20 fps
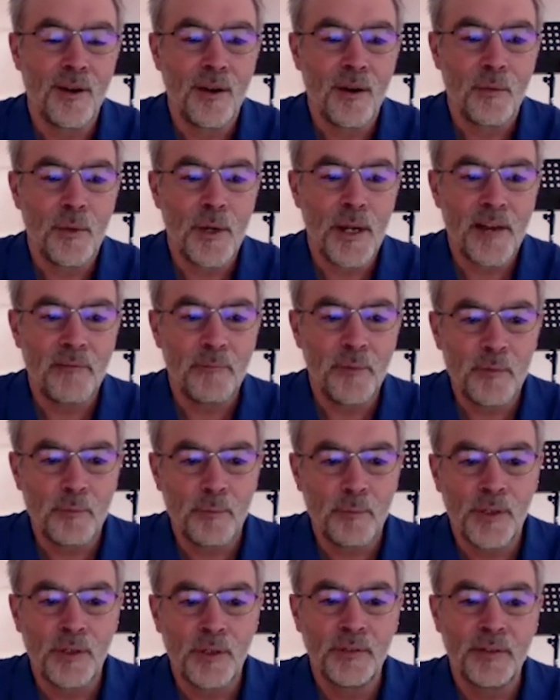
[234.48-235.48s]
we have
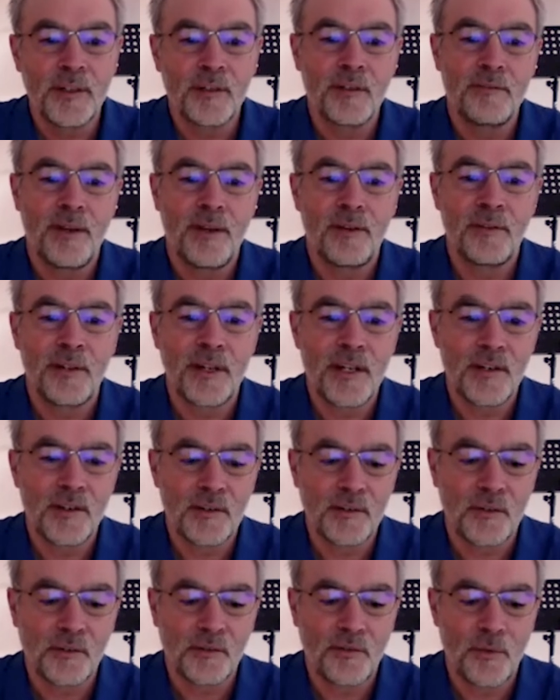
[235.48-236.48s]
been building the
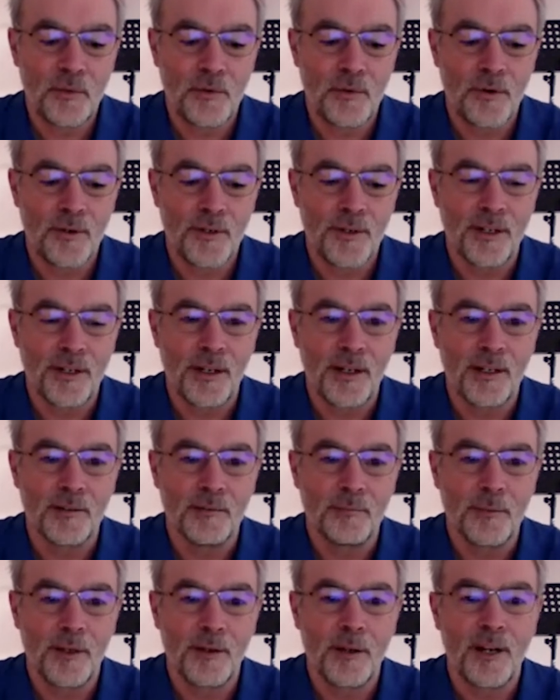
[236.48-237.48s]
foundations for
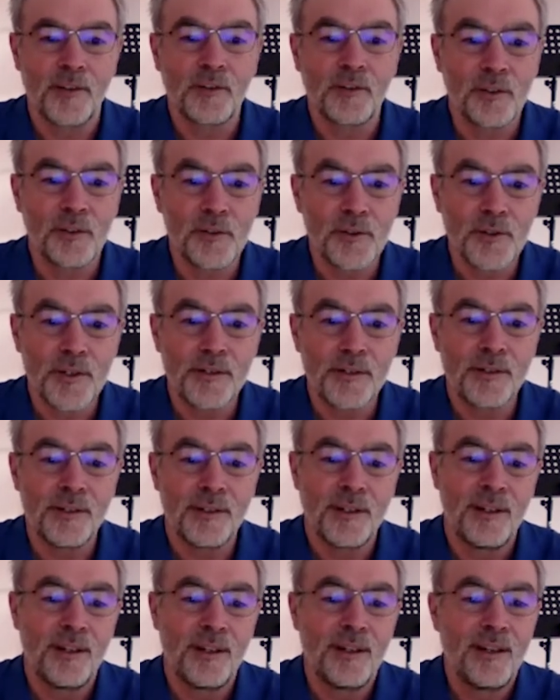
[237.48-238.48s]
a
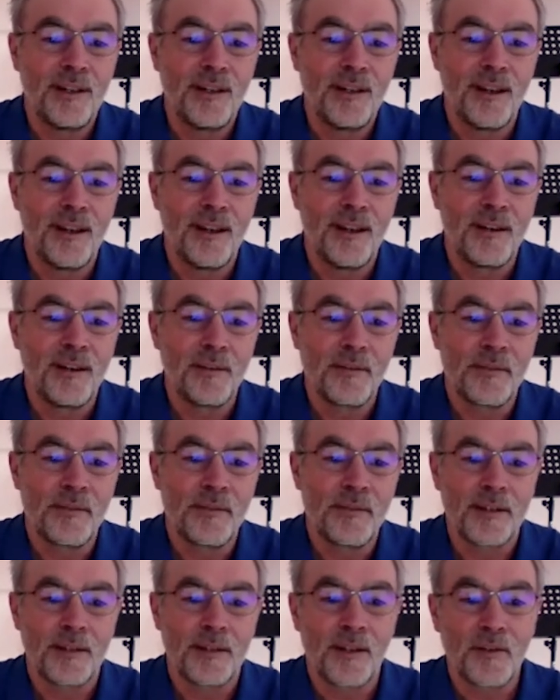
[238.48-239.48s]
solution
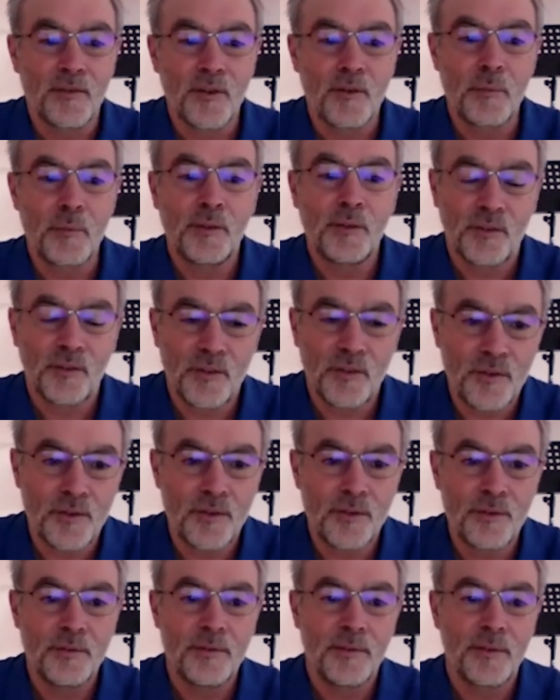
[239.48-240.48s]
that contributes to